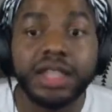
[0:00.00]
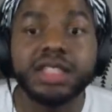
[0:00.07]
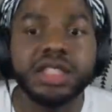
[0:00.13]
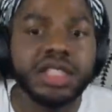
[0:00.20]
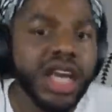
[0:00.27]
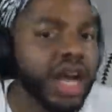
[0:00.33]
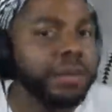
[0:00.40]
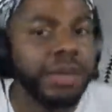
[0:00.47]

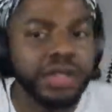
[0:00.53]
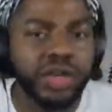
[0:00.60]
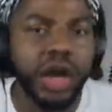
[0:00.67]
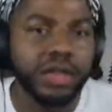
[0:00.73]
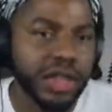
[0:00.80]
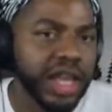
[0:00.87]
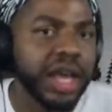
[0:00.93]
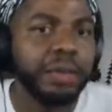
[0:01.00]
just like a
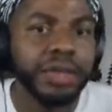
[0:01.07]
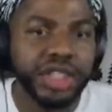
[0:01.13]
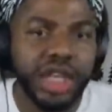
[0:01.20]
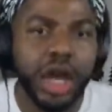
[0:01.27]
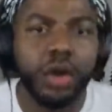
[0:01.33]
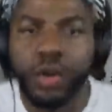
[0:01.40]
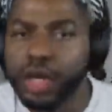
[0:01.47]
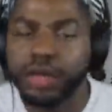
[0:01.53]
mental health, like a
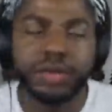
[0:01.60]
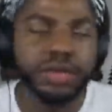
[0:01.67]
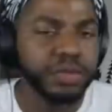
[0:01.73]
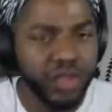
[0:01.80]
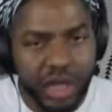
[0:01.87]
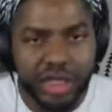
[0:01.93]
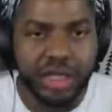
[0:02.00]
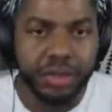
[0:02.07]
Michelle
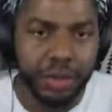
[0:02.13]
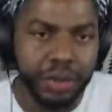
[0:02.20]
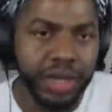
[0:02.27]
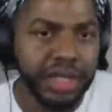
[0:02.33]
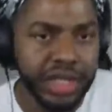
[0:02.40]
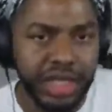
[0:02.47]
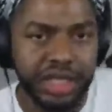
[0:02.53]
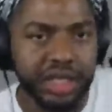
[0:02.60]
Williams
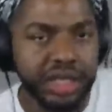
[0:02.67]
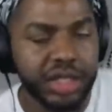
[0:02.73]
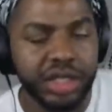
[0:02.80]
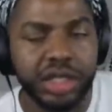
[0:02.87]
rehabilitation